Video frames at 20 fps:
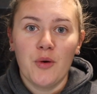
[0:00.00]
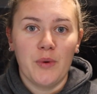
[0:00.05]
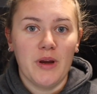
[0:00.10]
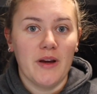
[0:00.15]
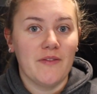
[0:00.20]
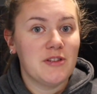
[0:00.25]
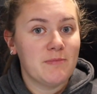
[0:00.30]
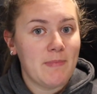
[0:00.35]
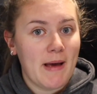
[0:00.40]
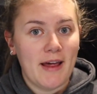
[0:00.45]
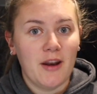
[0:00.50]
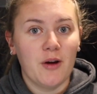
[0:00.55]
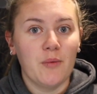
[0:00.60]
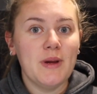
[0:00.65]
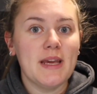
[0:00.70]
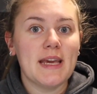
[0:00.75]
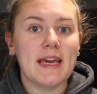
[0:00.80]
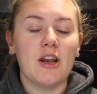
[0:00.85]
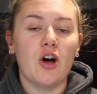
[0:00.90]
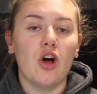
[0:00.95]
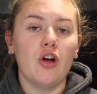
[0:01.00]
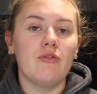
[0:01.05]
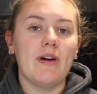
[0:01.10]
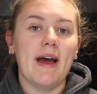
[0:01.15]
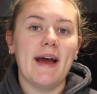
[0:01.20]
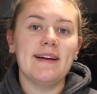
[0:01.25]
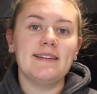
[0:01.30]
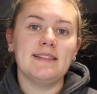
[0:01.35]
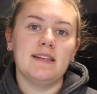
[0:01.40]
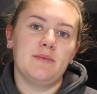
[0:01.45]
We have spent a week in it
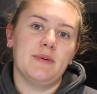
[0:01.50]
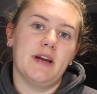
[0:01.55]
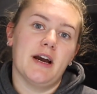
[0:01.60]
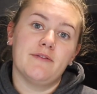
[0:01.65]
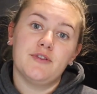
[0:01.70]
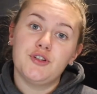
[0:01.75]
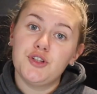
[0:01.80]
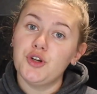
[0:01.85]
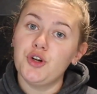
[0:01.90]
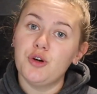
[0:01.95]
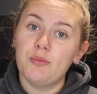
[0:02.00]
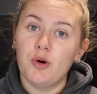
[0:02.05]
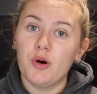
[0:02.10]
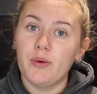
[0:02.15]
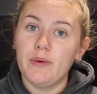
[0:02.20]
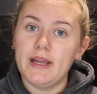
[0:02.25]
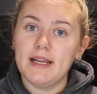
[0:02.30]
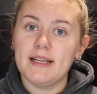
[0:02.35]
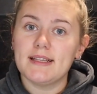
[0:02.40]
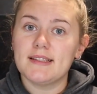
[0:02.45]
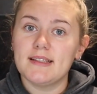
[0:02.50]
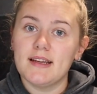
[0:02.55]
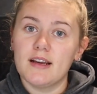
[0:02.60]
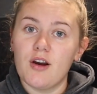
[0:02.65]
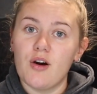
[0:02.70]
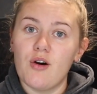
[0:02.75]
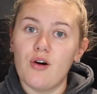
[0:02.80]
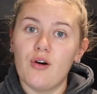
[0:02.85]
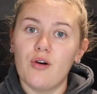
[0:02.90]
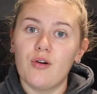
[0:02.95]
already. We have 2 more weeks to
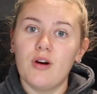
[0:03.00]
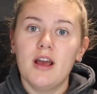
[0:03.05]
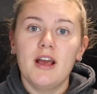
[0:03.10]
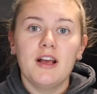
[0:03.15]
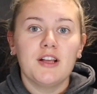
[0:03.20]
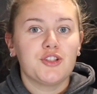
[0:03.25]
go.